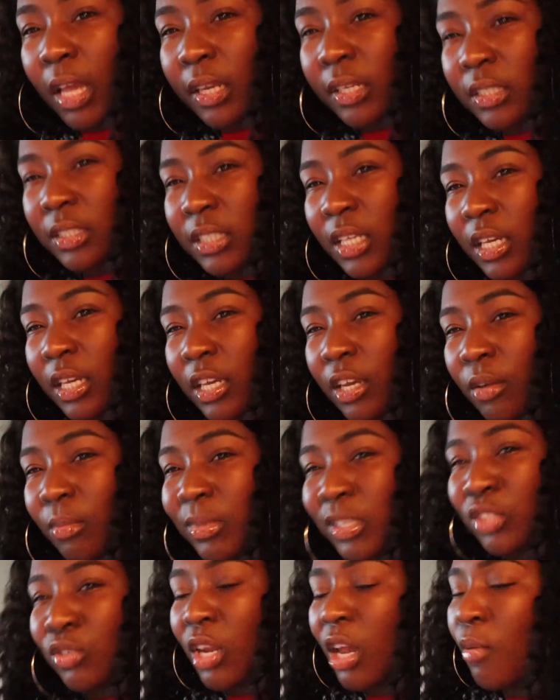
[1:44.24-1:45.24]
like taking care of
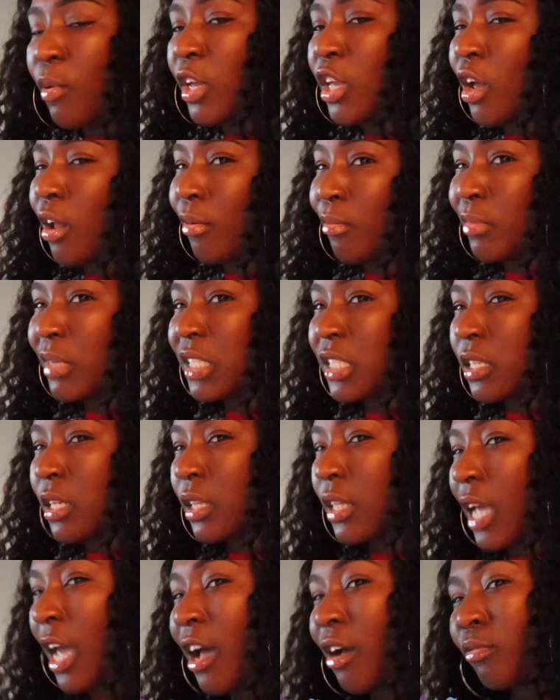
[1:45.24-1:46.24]
me so that way y'all don't miss
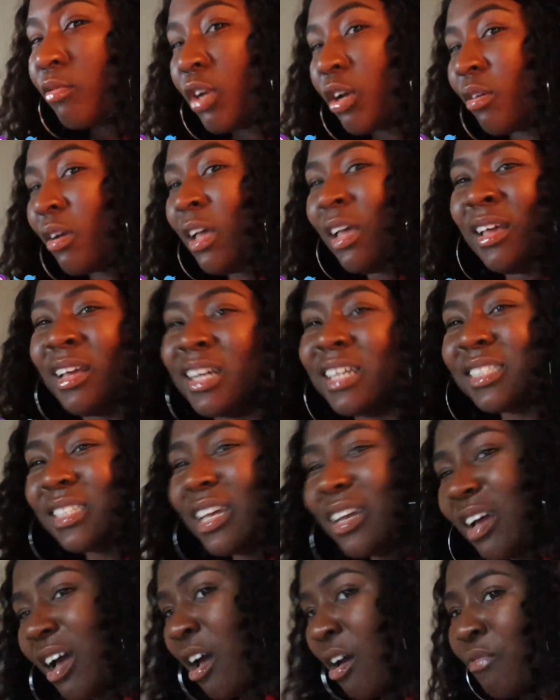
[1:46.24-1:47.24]
nothing. I don't know. Cause
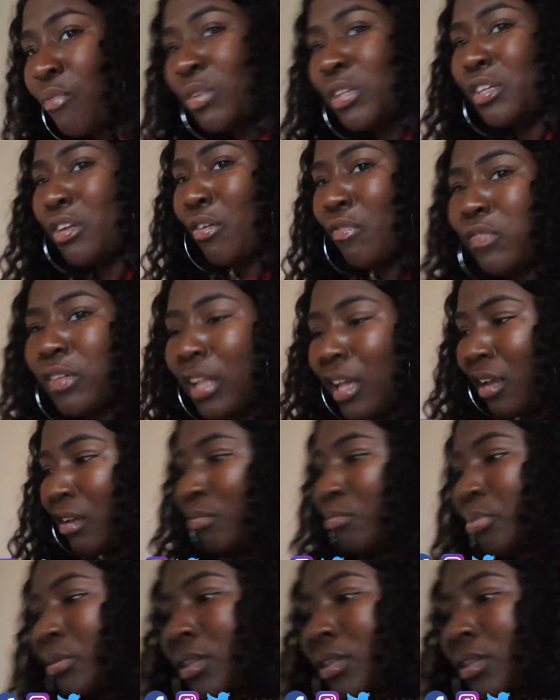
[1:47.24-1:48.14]
like I really don't feel like